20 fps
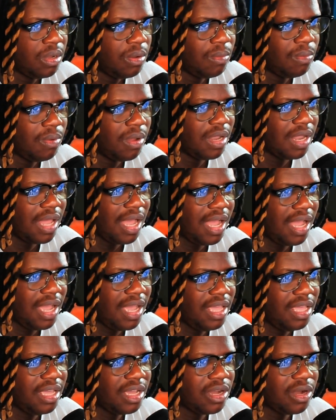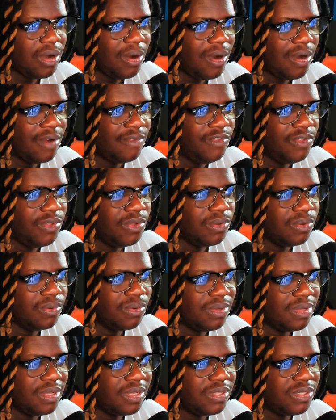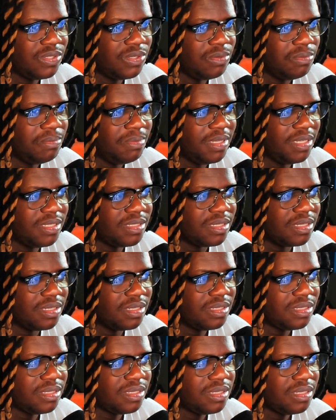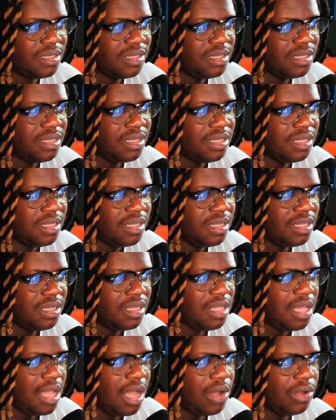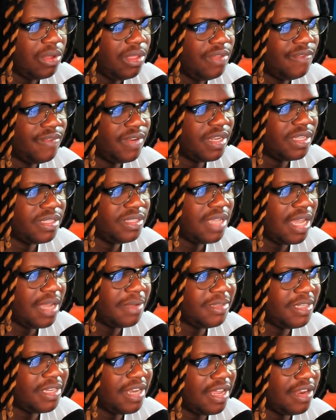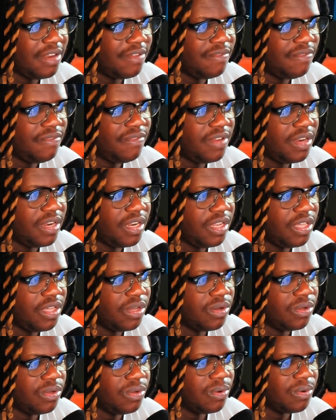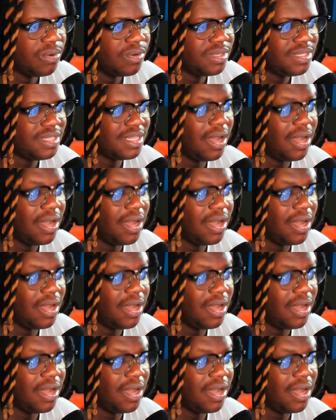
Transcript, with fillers: While I carve you into pieces. I'll even adapt to that infinity of yours.